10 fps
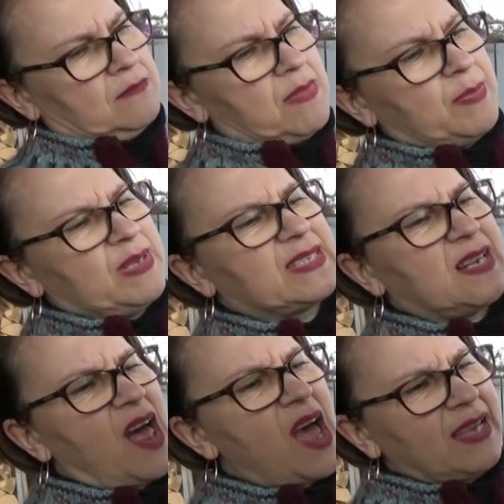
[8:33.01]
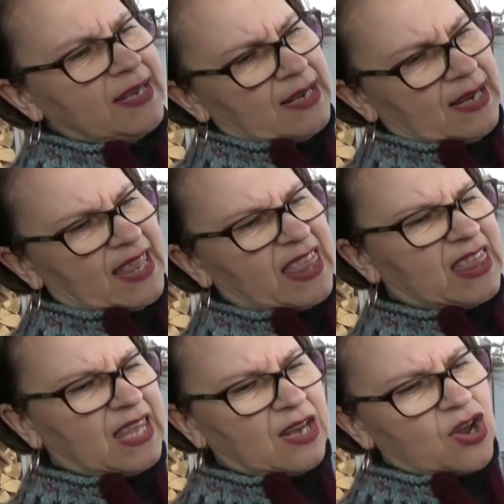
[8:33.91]
maybe slightly
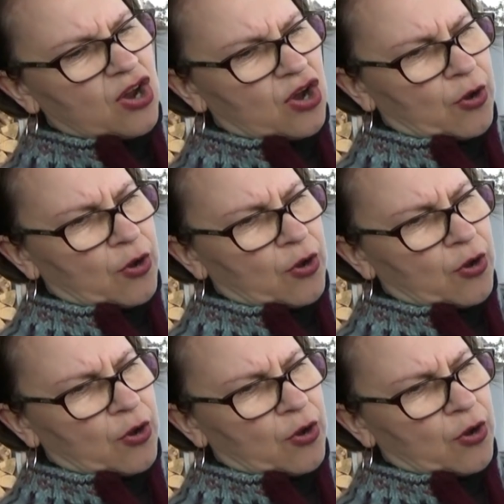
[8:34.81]
thinner,